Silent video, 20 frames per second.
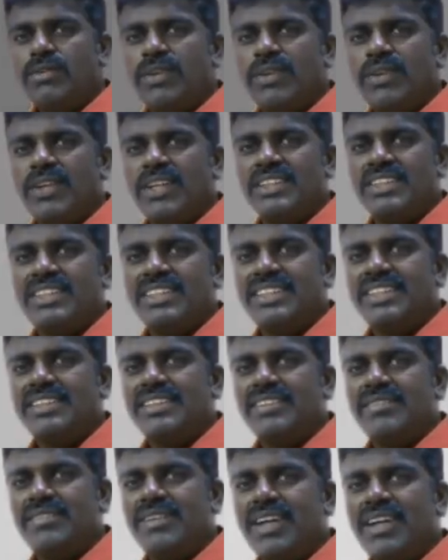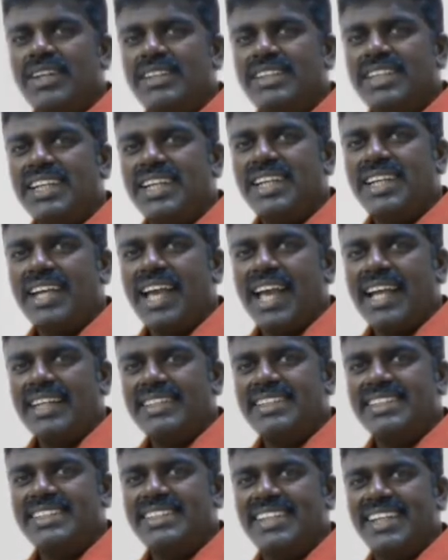viewers, we are seeing
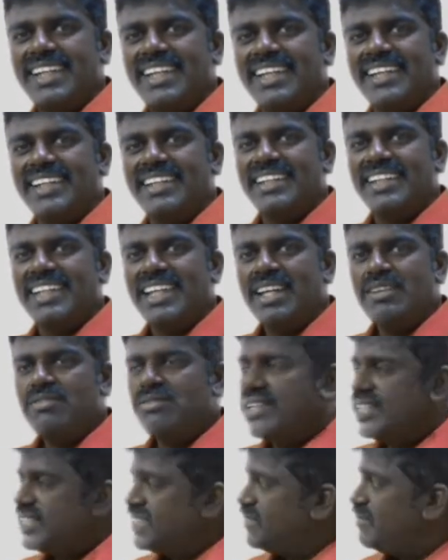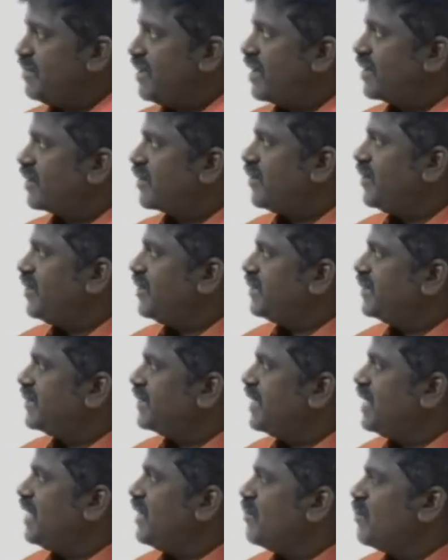access layer, in which we are going to
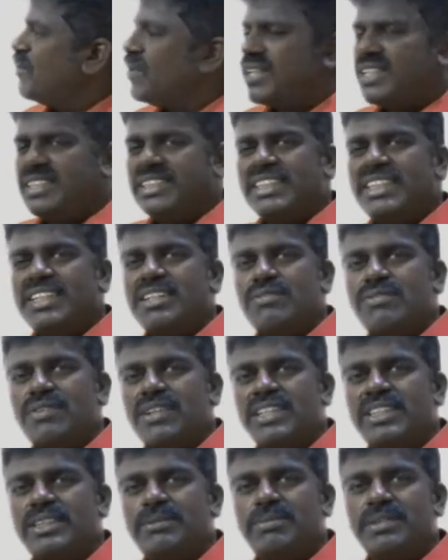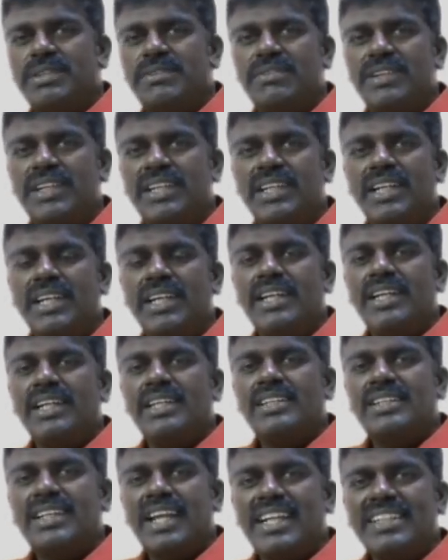see what is the difference between
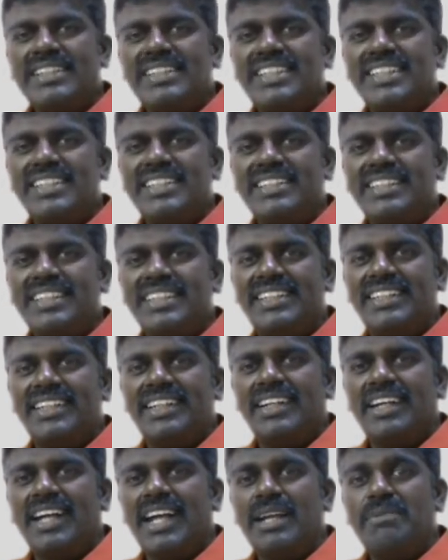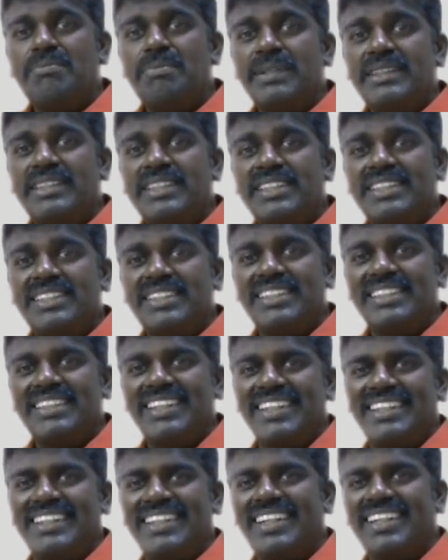transient data and persistent
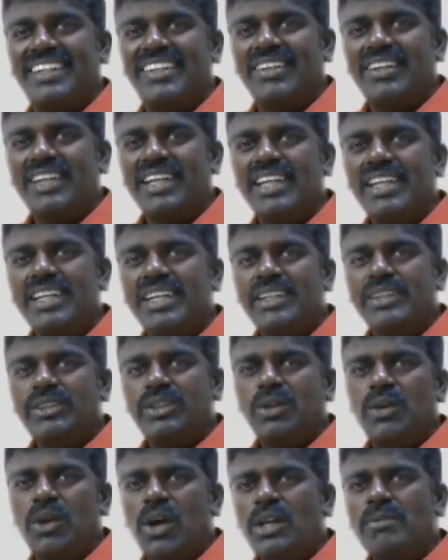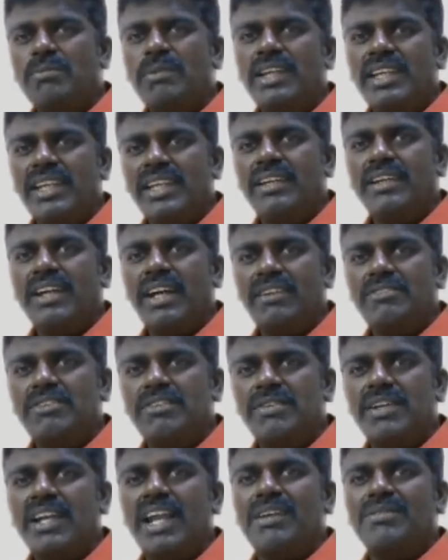data. Okay, so normally we
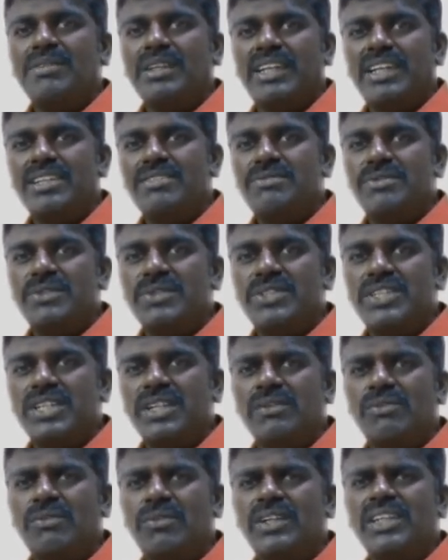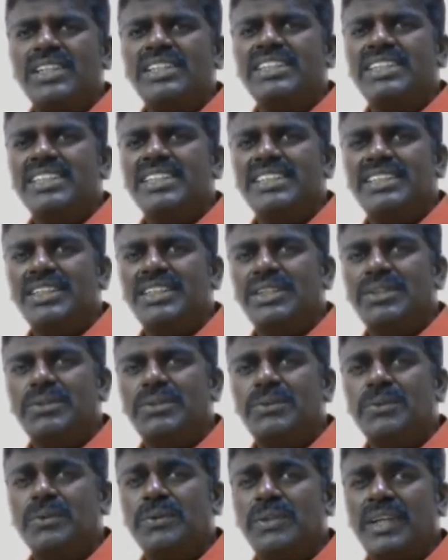will have the confusion, what is these
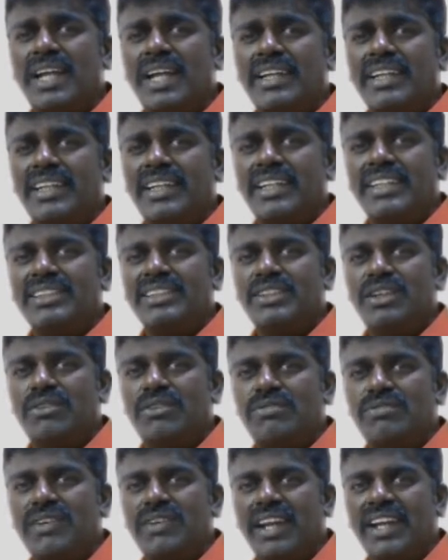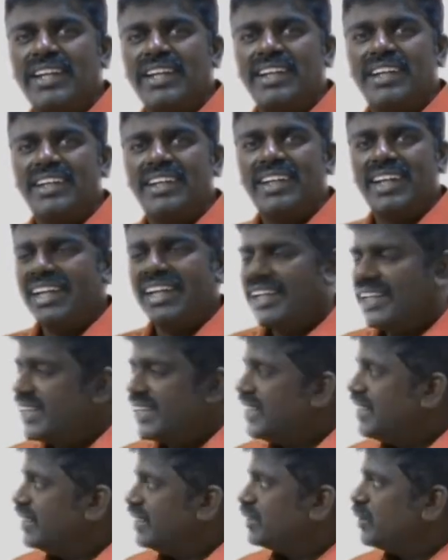two categories of data, right?
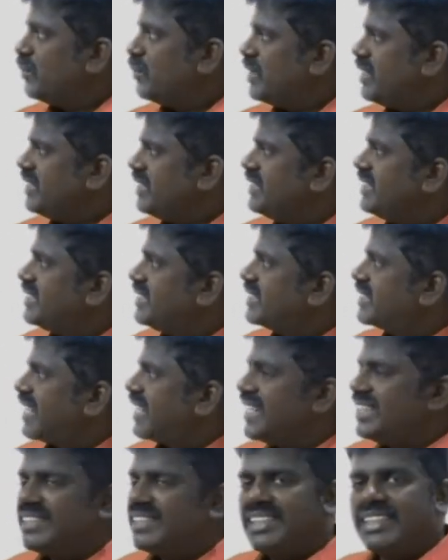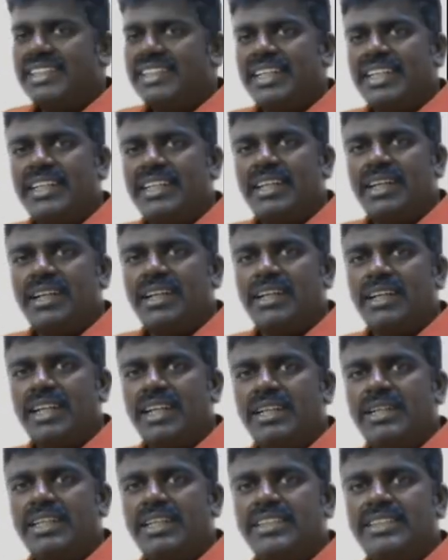So what is this transient data?
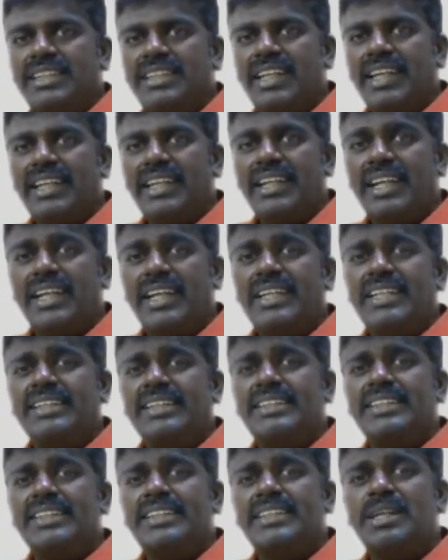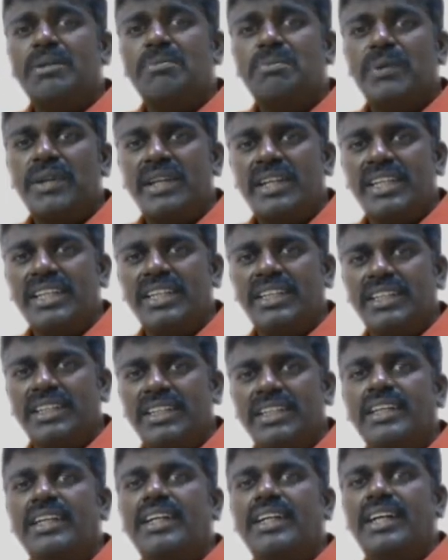It is like, it is a temporary
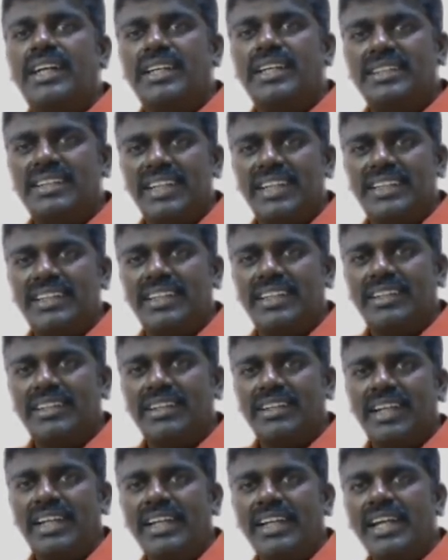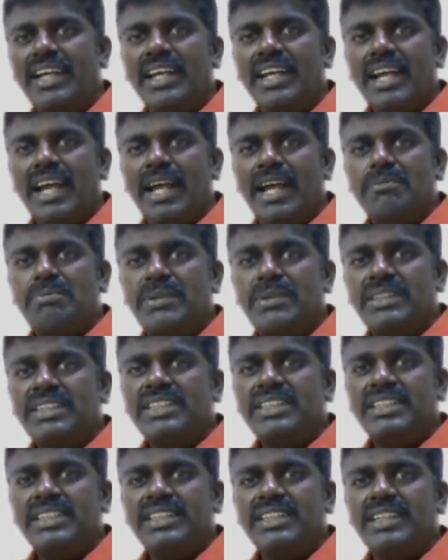data, right? And
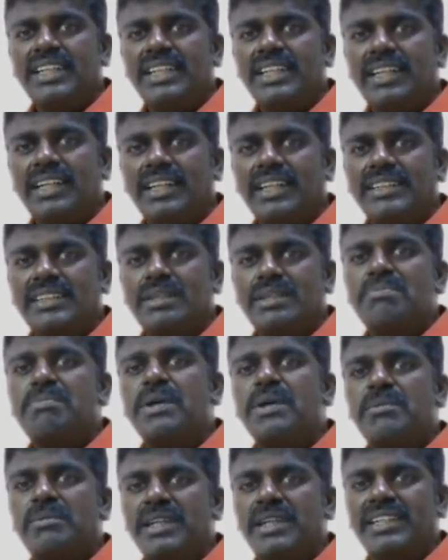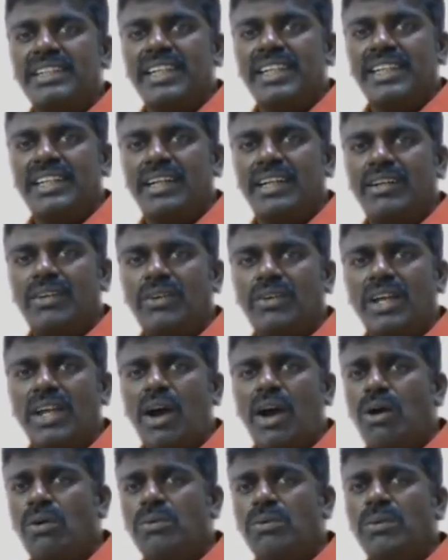persistent data is a permanent data. Okay,
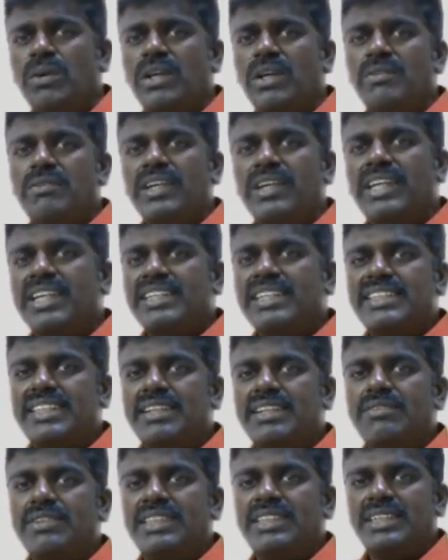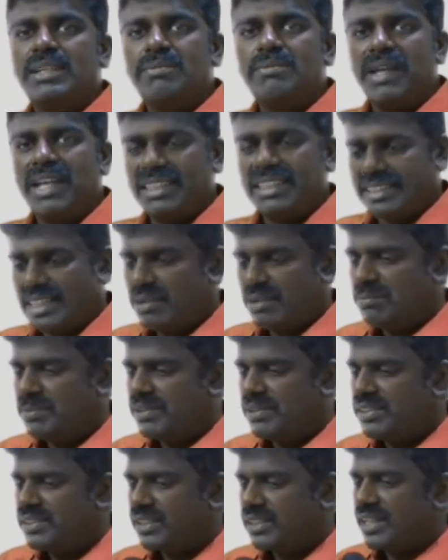how we can see with some
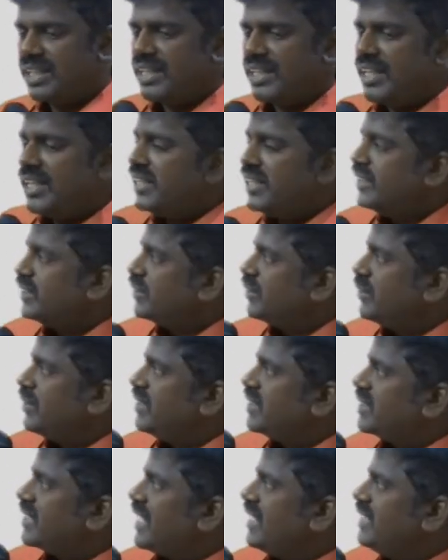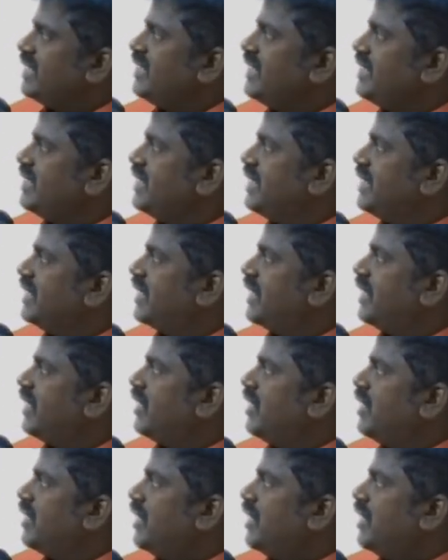examples, right? So in transient data,